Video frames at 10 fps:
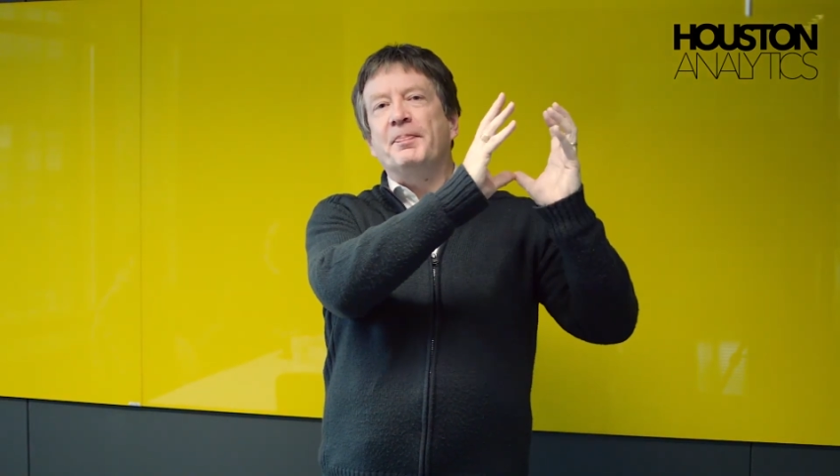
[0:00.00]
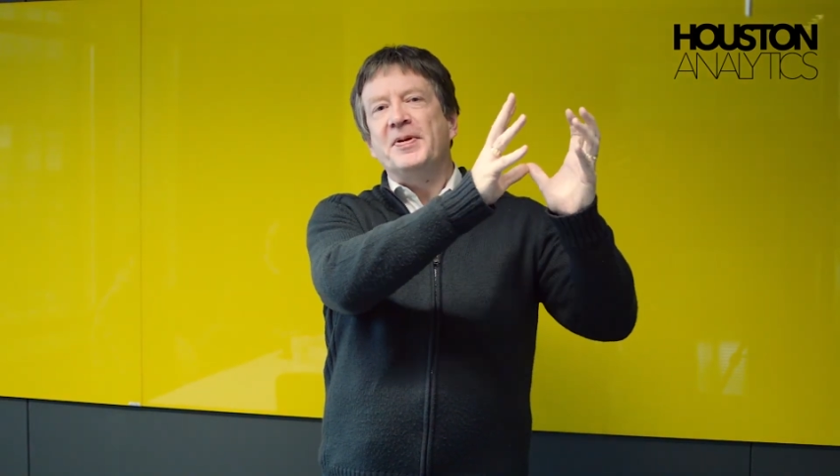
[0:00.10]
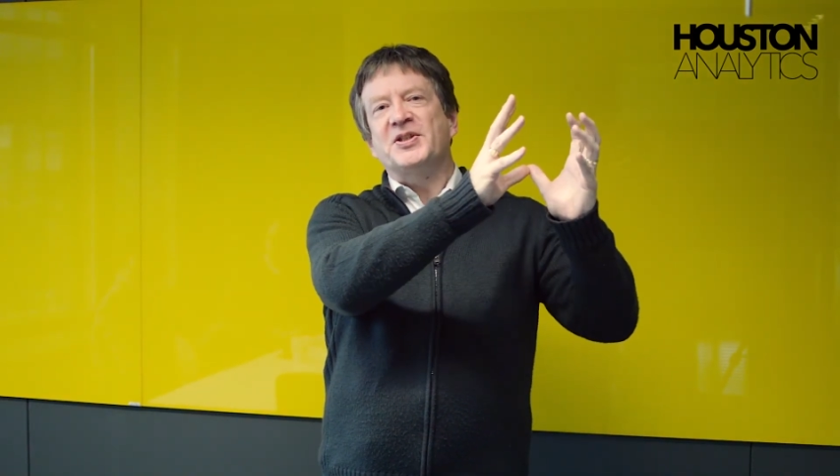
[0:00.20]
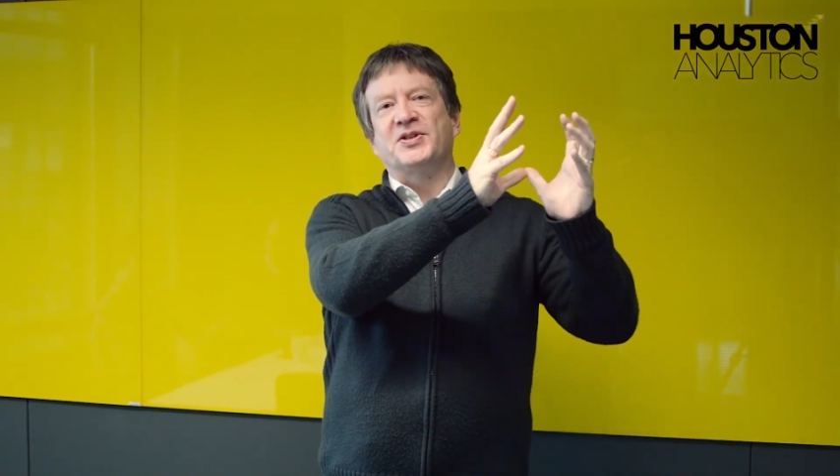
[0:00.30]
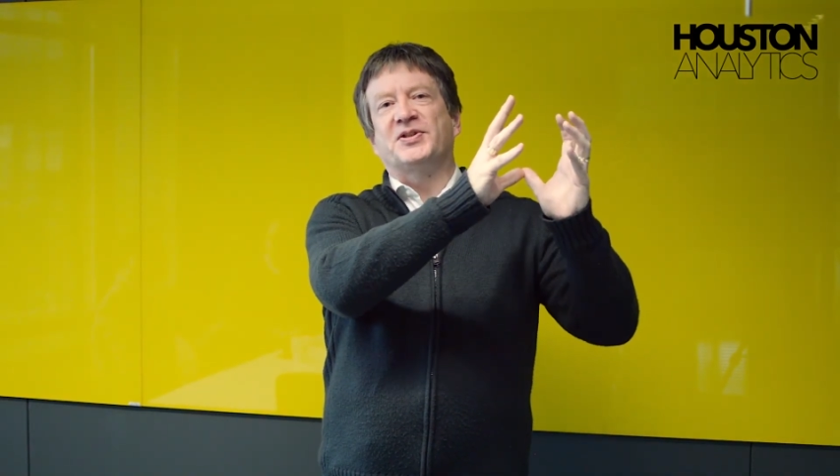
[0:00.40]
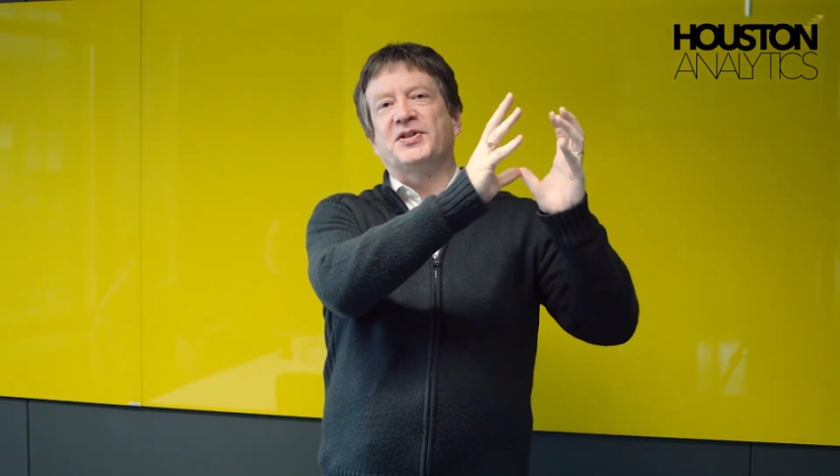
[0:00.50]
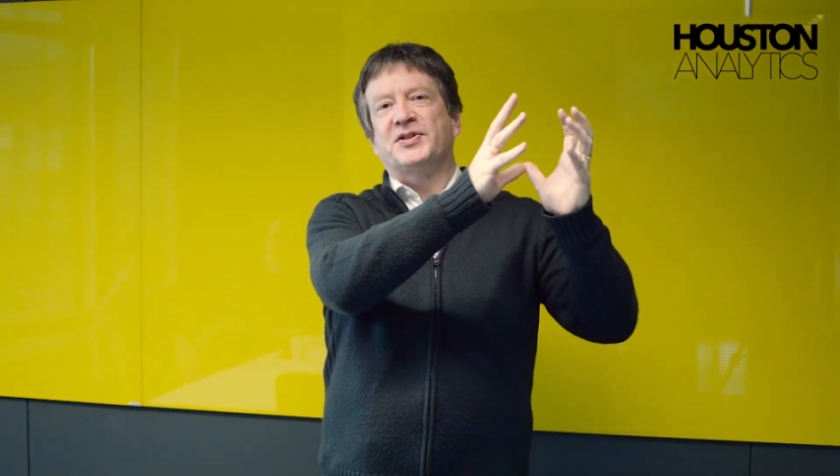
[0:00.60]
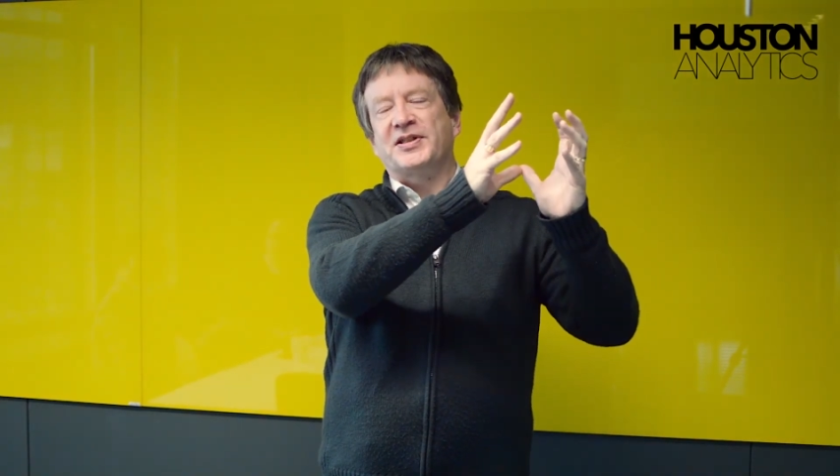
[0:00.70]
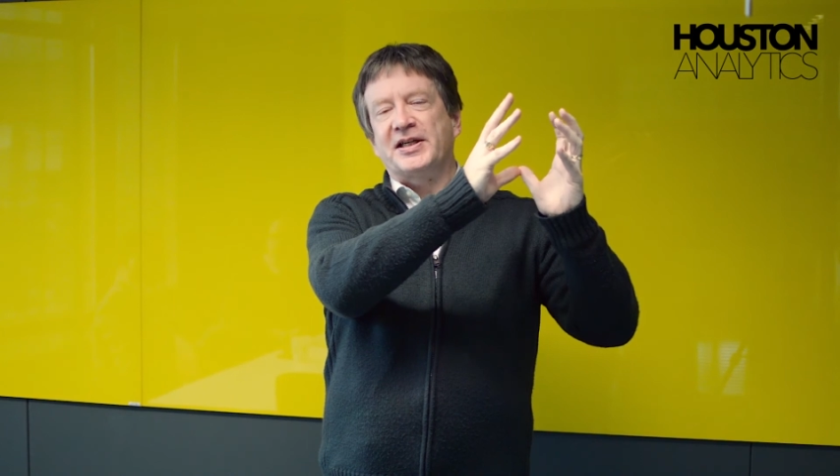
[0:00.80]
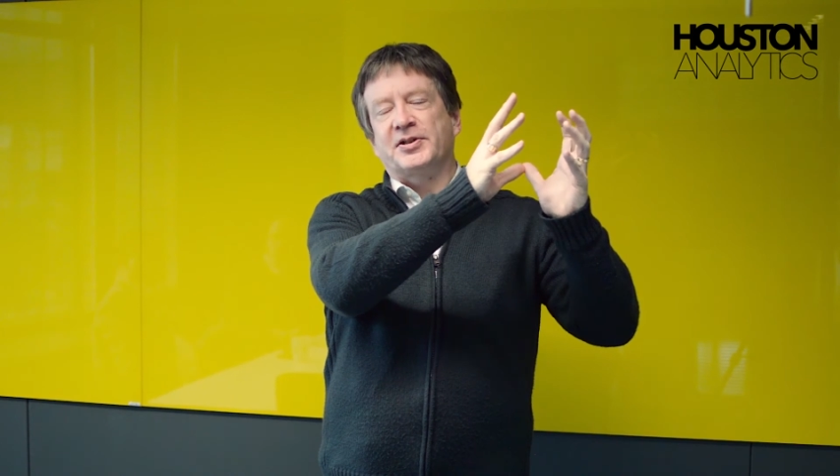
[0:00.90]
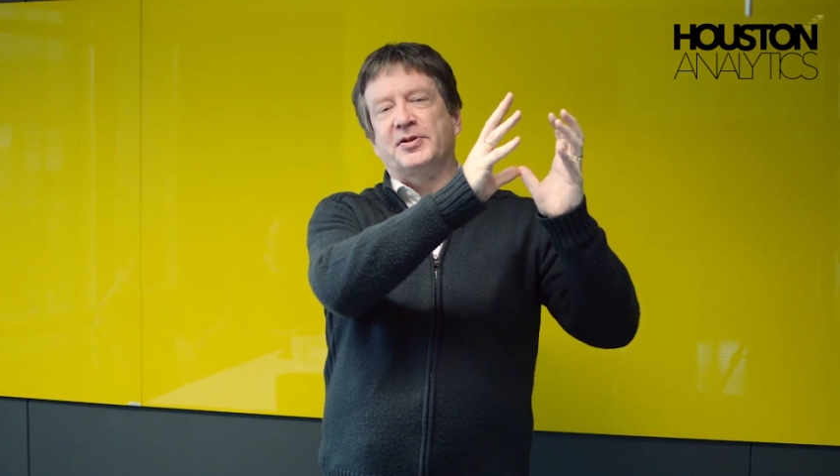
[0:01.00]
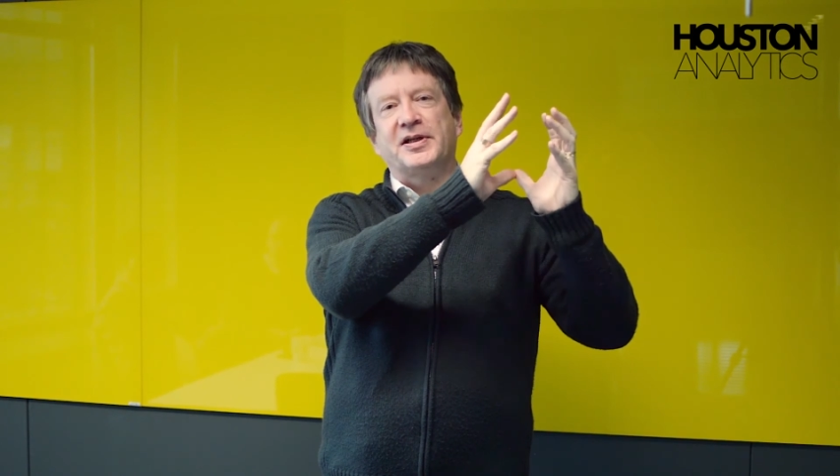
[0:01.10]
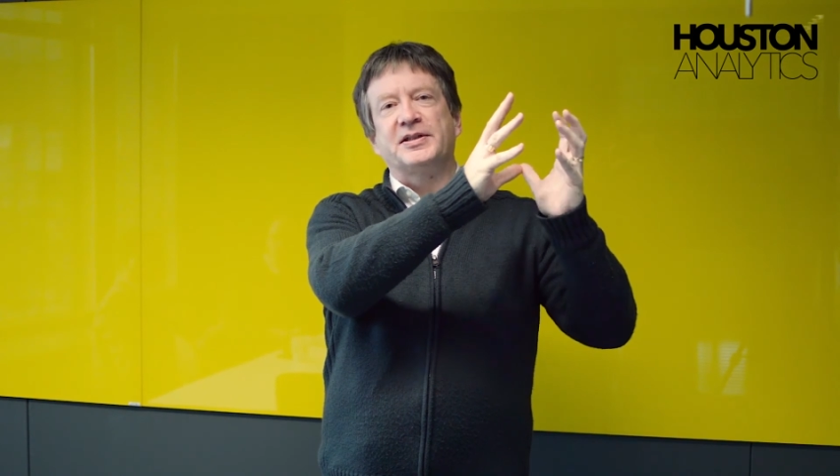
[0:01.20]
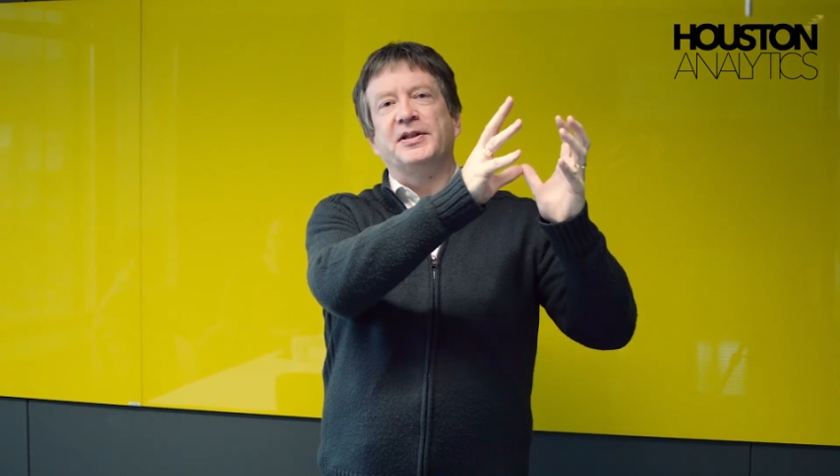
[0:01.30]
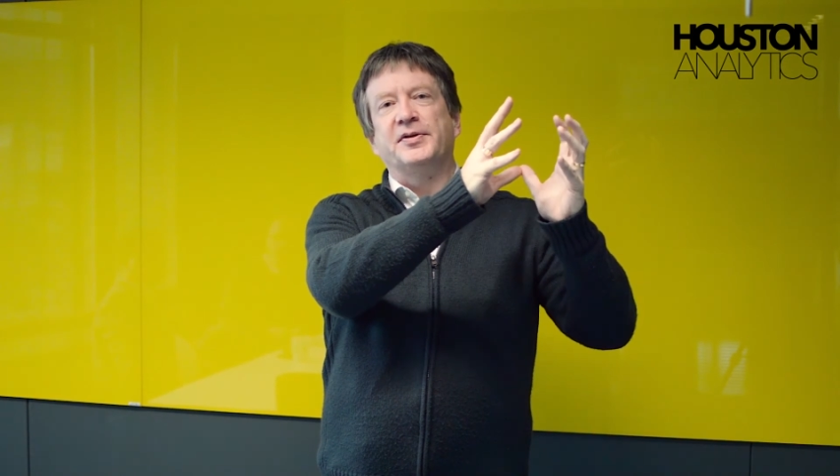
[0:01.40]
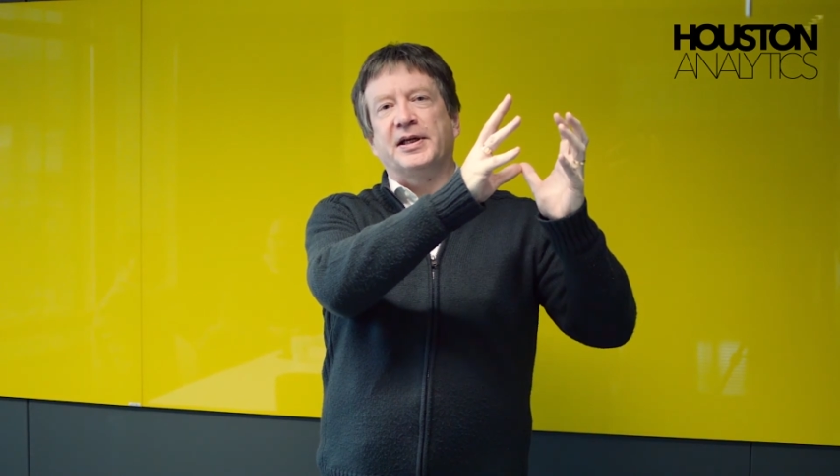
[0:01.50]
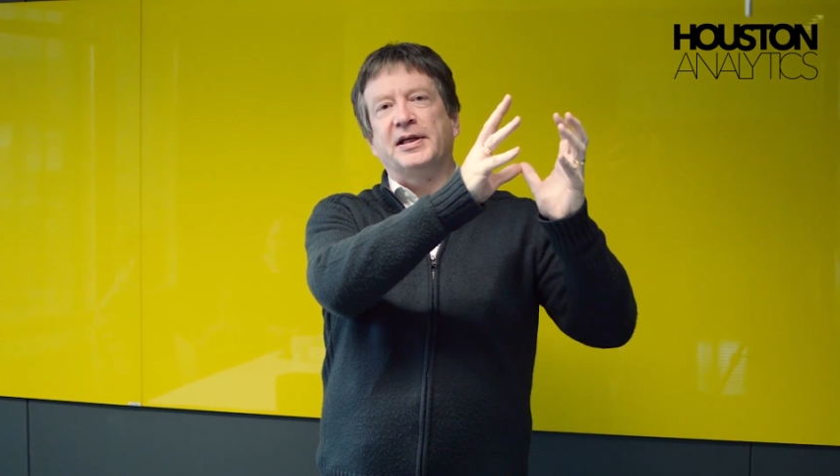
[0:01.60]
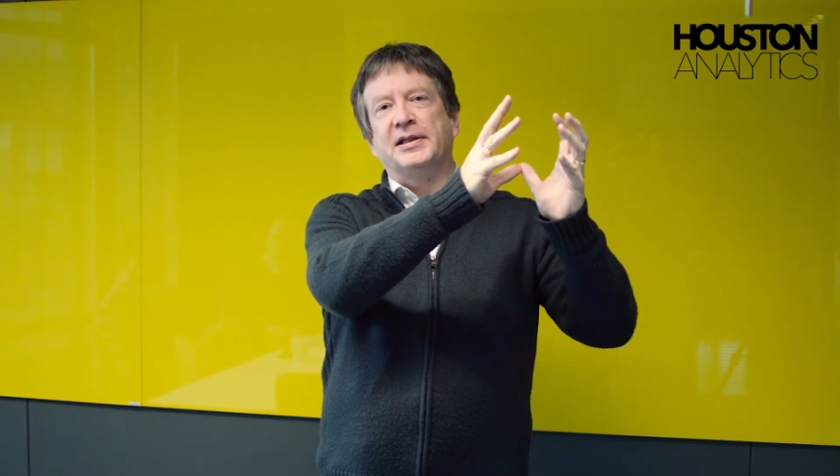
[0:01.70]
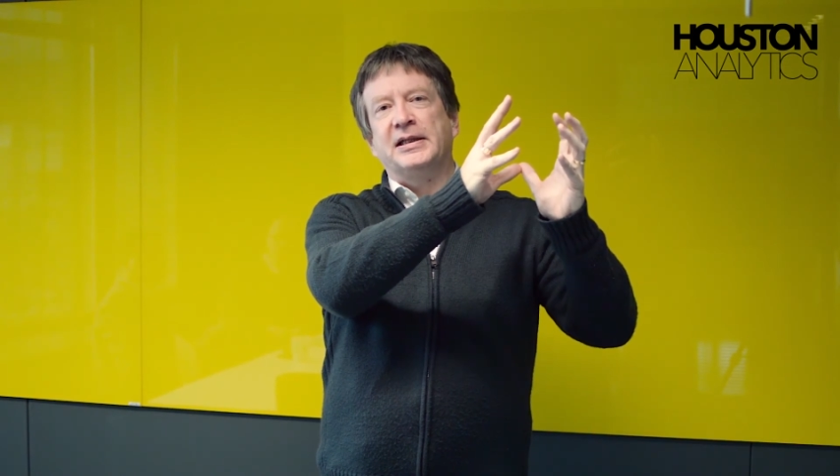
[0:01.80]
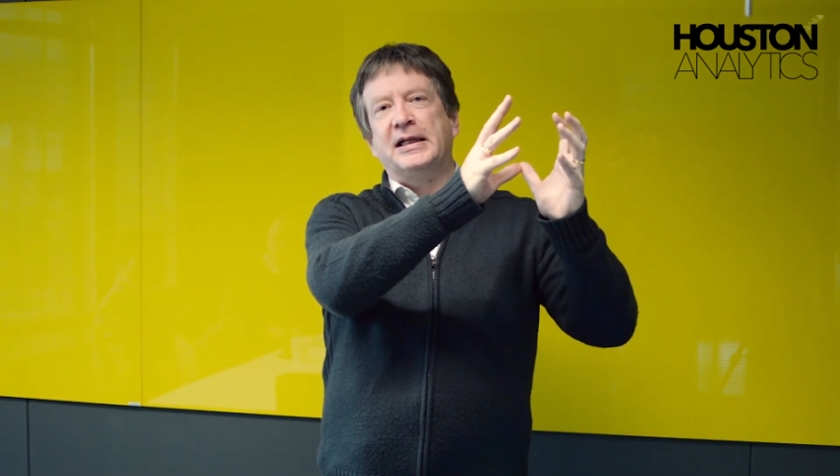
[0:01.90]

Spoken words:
business success criteria.